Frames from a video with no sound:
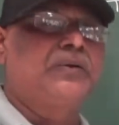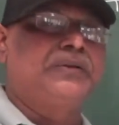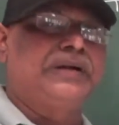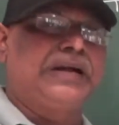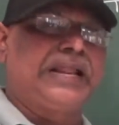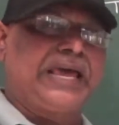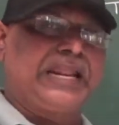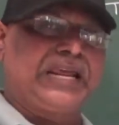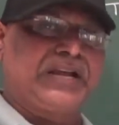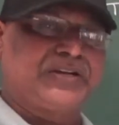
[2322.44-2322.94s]
the
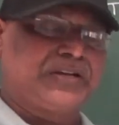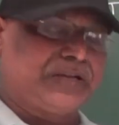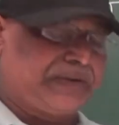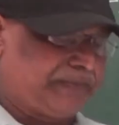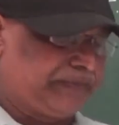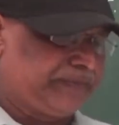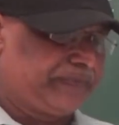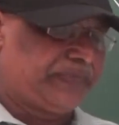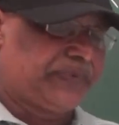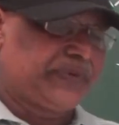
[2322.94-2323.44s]

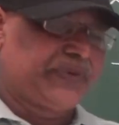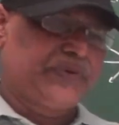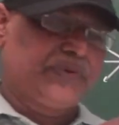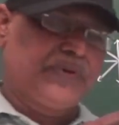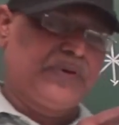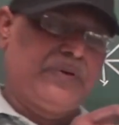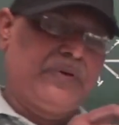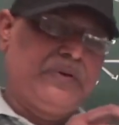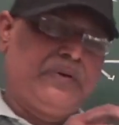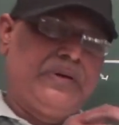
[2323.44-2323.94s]
direction.
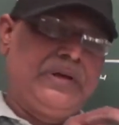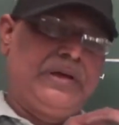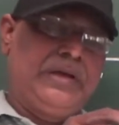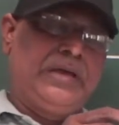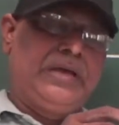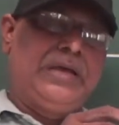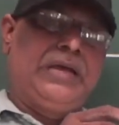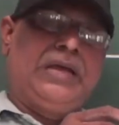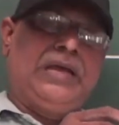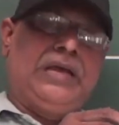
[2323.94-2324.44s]
So
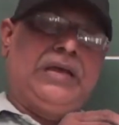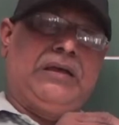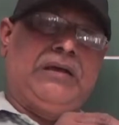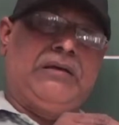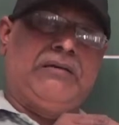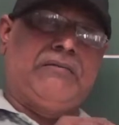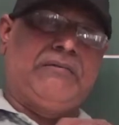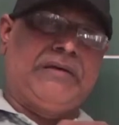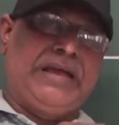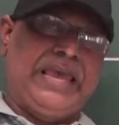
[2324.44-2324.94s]

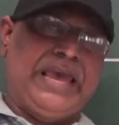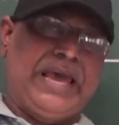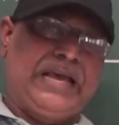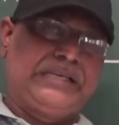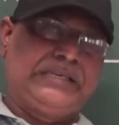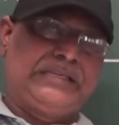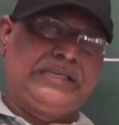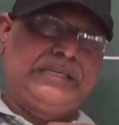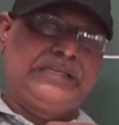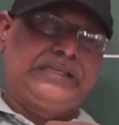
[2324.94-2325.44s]

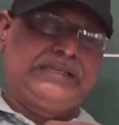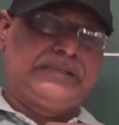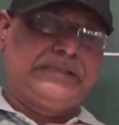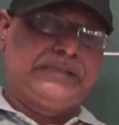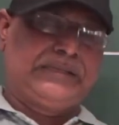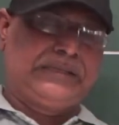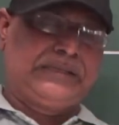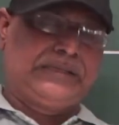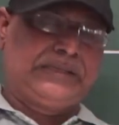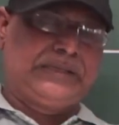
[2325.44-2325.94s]

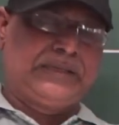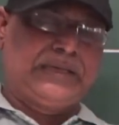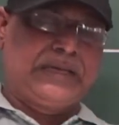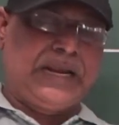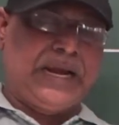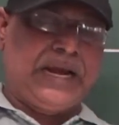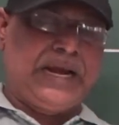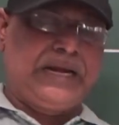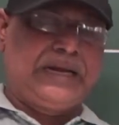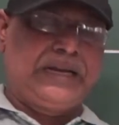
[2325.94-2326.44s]
y-axis,
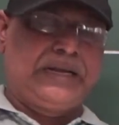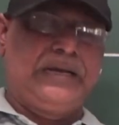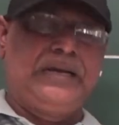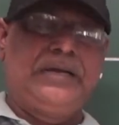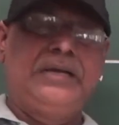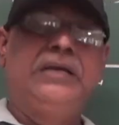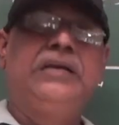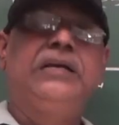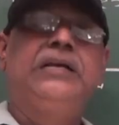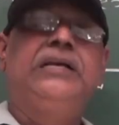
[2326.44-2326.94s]
right,
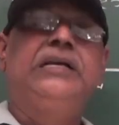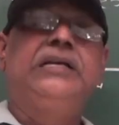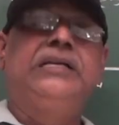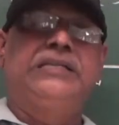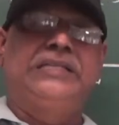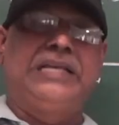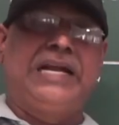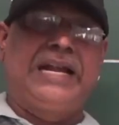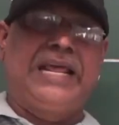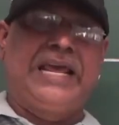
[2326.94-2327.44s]

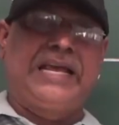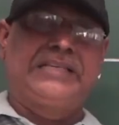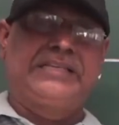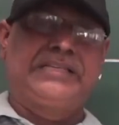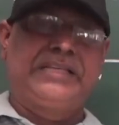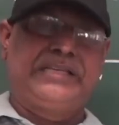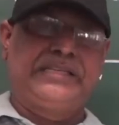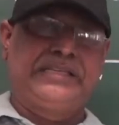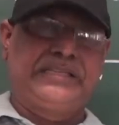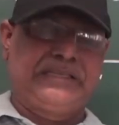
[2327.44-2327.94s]

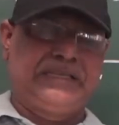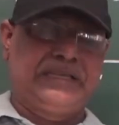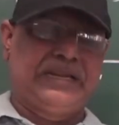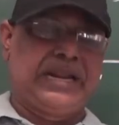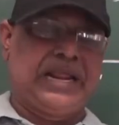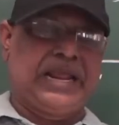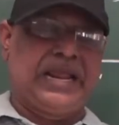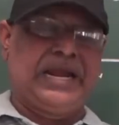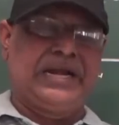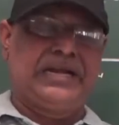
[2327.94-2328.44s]

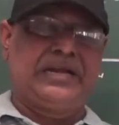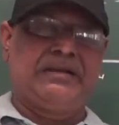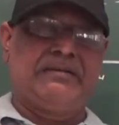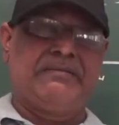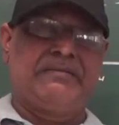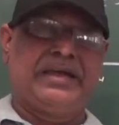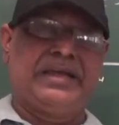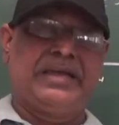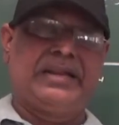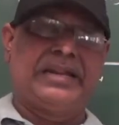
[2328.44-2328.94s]
z-axis,
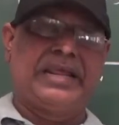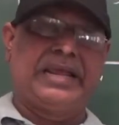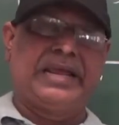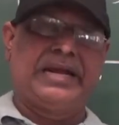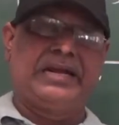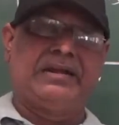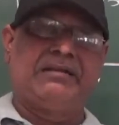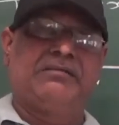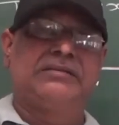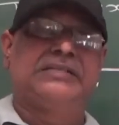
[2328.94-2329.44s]
negative y,
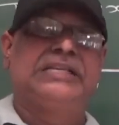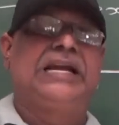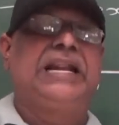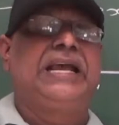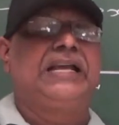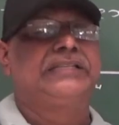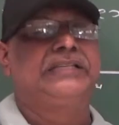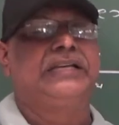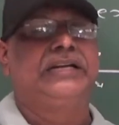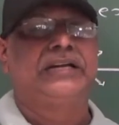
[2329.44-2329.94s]
negative z,
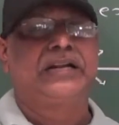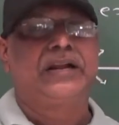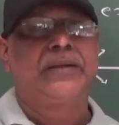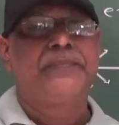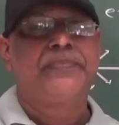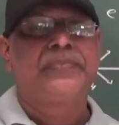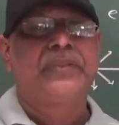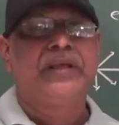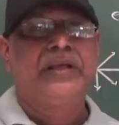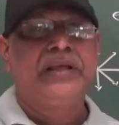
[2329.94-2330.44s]
etc.
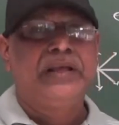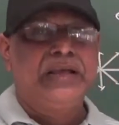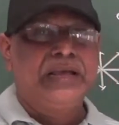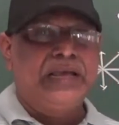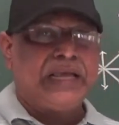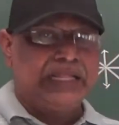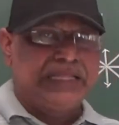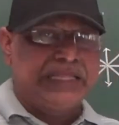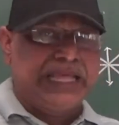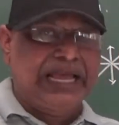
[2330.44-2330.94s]

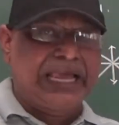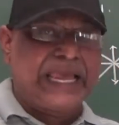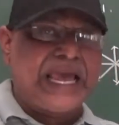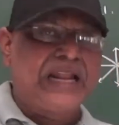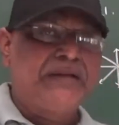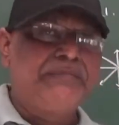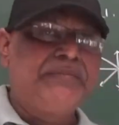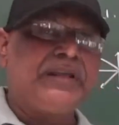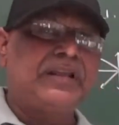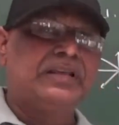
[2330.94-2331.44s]
They
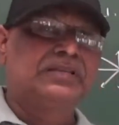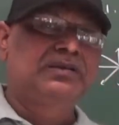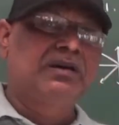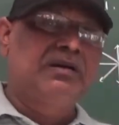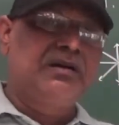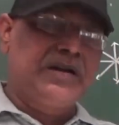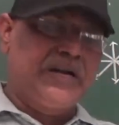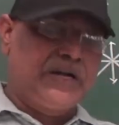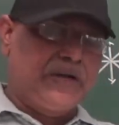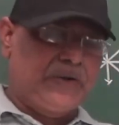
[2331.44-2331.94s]
can be
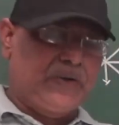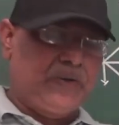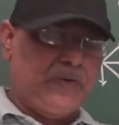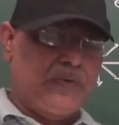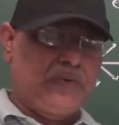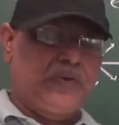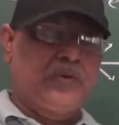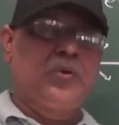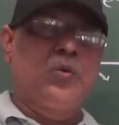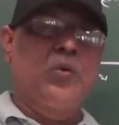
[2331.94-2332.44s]
resolved
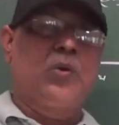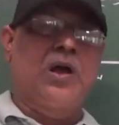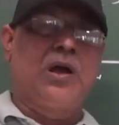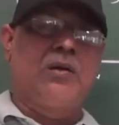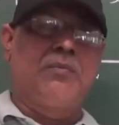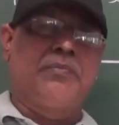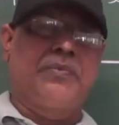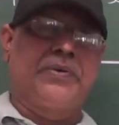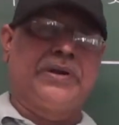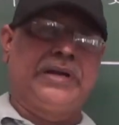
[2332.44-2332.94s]
into two
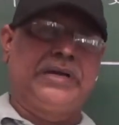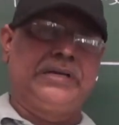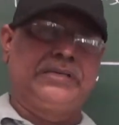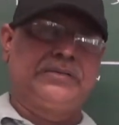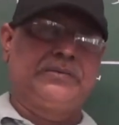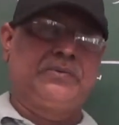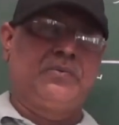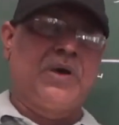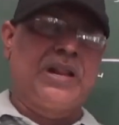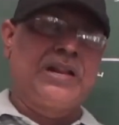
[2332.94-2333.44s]

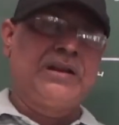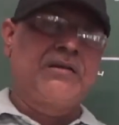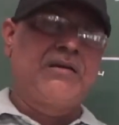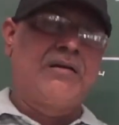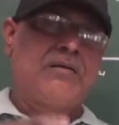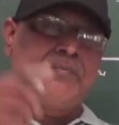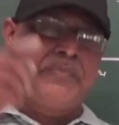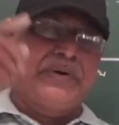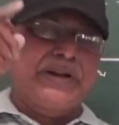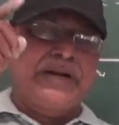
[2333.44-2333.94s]
components, one
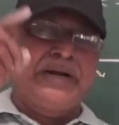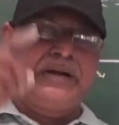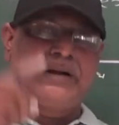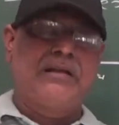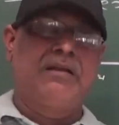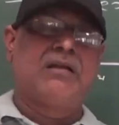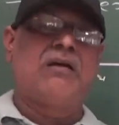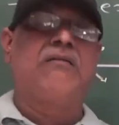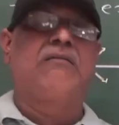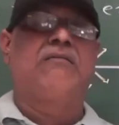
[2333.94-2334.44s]
component
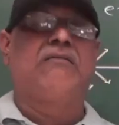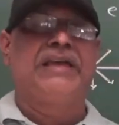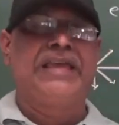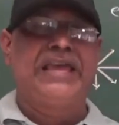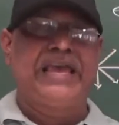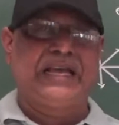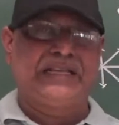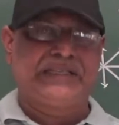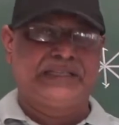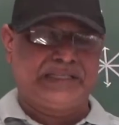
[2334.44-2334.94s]
along
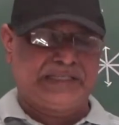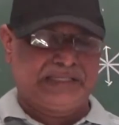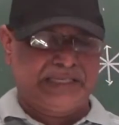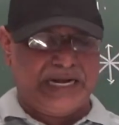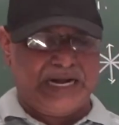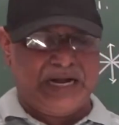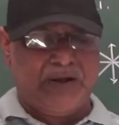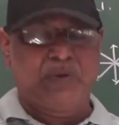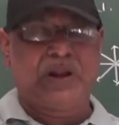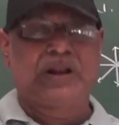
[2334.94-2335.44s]
y-axis
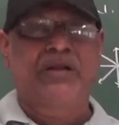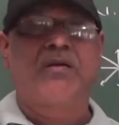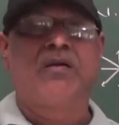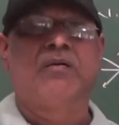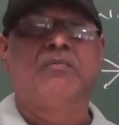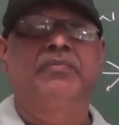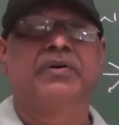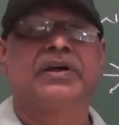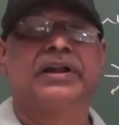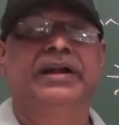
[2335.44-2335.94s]
and one
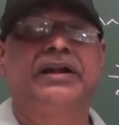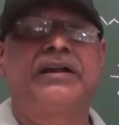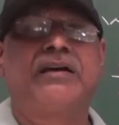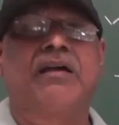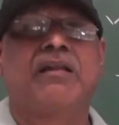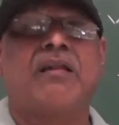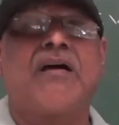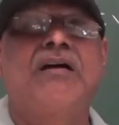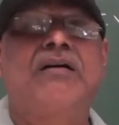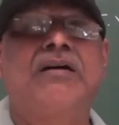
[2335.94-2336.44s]

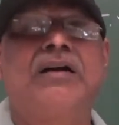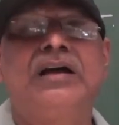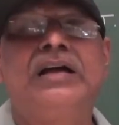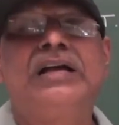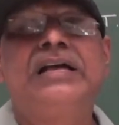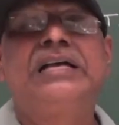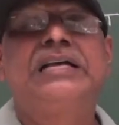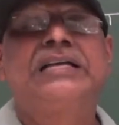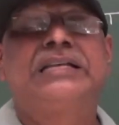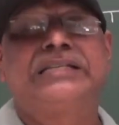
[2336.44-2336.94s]
component
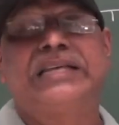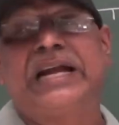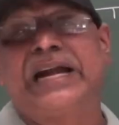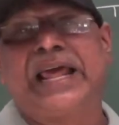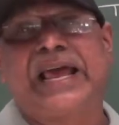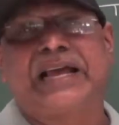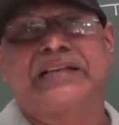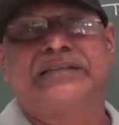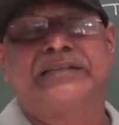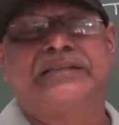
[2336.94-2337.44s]
along
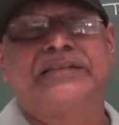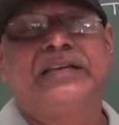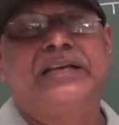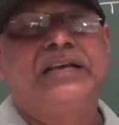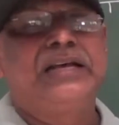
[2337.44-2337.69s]
z-axis.